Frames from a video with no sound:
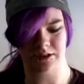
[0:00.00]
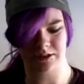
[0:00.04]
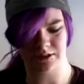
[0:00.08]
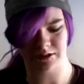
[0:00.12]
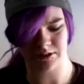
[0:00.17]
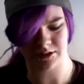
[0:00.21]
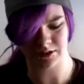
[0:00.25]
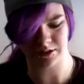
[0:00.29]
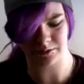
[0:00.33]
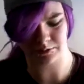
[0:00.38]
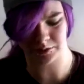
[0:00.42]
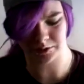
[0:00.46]

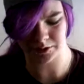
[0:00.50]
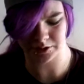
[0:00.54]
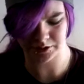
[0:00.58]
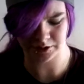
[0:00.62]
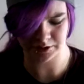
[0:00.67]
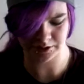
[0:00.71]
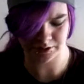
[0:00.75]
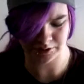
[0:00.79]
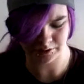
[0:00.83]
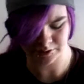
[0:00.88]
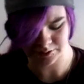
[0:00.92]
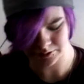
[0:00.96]
because they
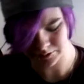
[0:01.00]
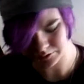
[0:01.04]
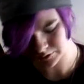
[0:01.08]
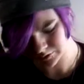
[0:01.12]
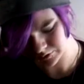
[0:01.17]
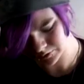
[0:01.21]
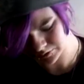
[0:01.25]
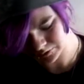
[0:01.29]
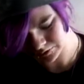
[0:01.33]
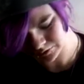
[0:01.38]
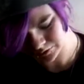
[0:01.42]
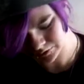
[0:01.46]
were
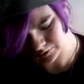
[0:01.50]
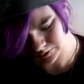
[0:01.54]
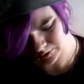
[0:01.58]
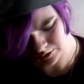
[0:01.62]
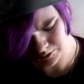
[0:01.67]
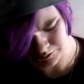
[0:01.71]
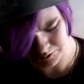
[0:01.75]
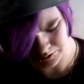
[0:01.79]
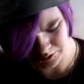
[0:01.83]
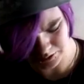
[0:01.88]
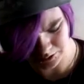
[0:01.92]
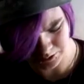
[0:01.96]

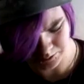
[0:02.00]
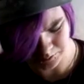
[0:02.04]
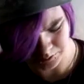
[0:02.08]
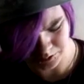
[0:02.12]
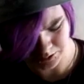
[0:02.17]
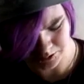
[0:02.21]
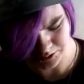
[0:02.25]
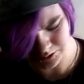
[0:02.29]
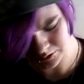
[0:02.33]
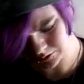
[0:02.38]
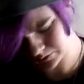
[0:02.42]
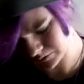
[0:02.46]
not very
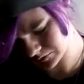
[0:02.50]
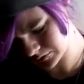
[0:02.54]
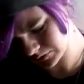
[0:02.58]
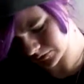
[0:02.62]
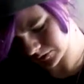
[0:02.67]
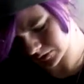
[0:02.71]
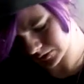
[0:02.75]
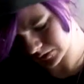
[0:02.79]
expensive.